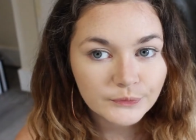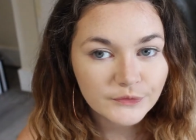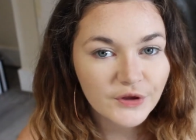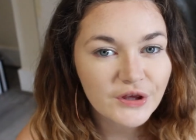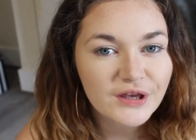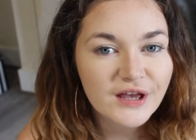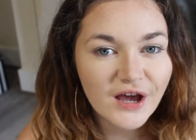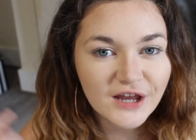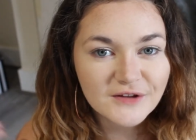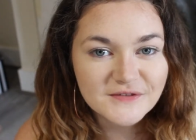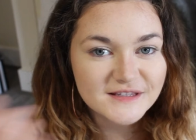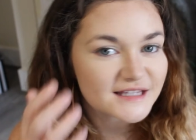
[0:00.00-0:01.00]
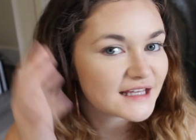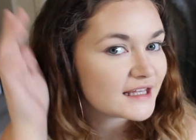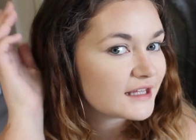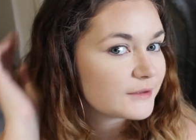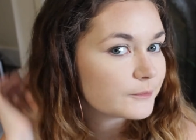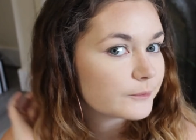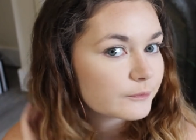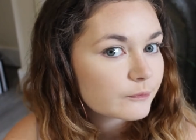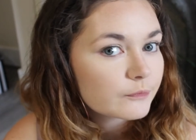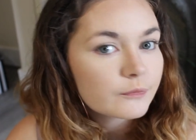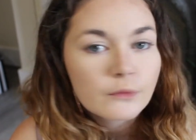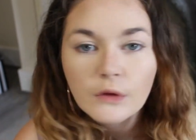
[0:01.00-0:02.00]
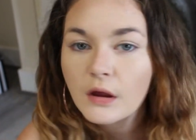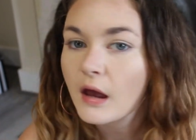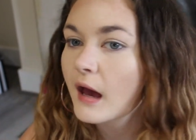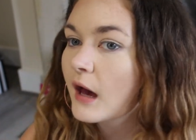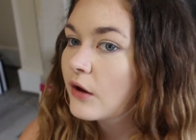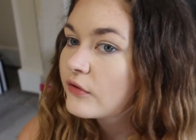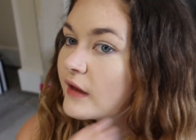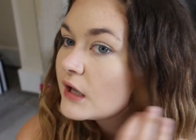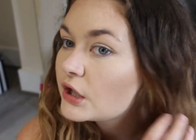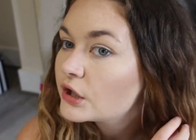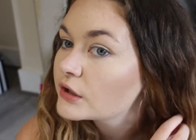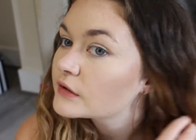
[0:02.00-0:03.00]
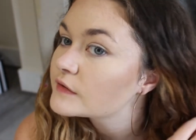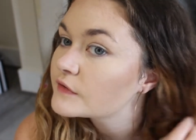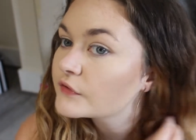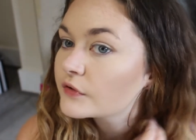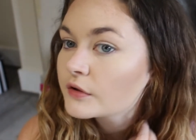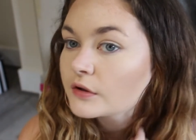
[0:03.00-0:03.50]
So you can kind of see how that looks.